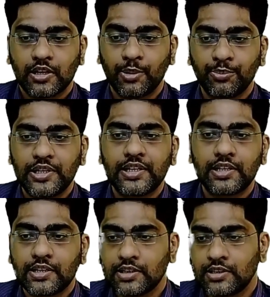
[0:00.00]

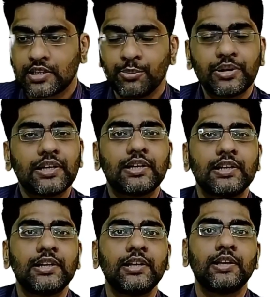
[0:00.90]

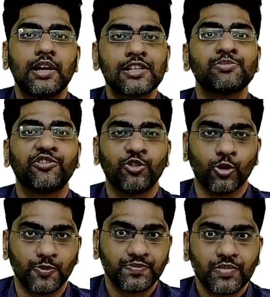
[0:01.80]
completely as
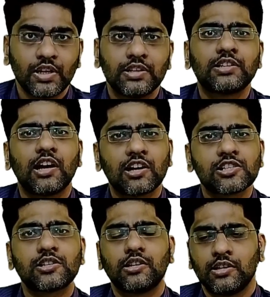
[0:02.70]
before. The
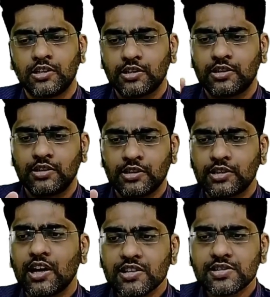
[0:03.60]

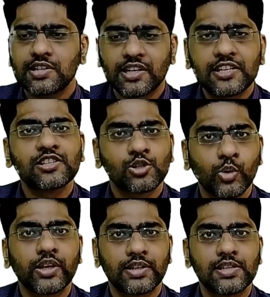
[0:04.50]
tasks that he's
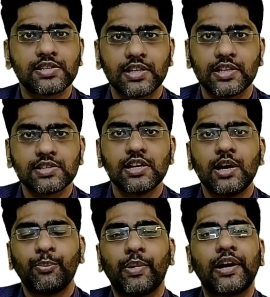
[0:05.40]
doing these days
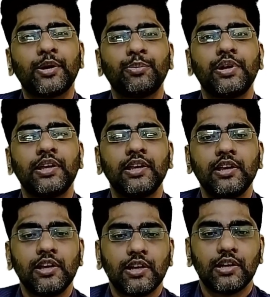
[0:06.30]
might
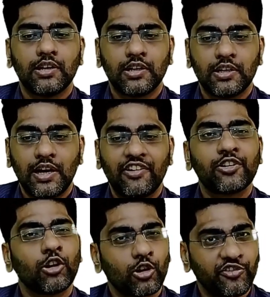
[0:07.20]
be
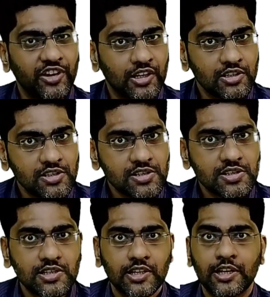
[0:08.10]
having a lot of
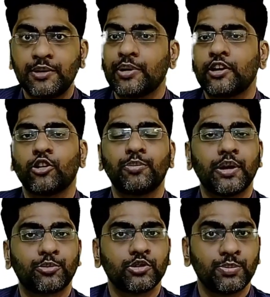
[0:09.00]
errors. He might not
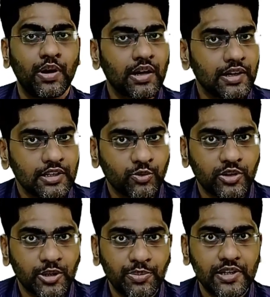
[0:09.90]
be up to the mark at the
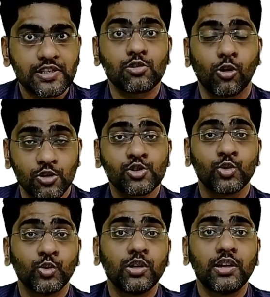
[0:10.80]
workplace or
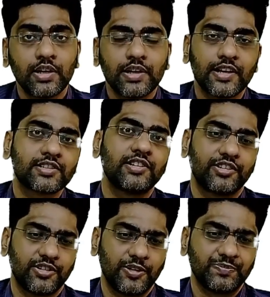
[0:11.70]
school,
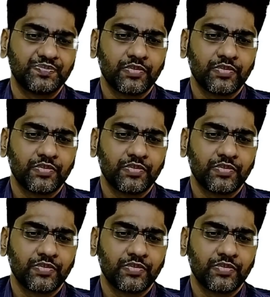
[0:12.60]
etc.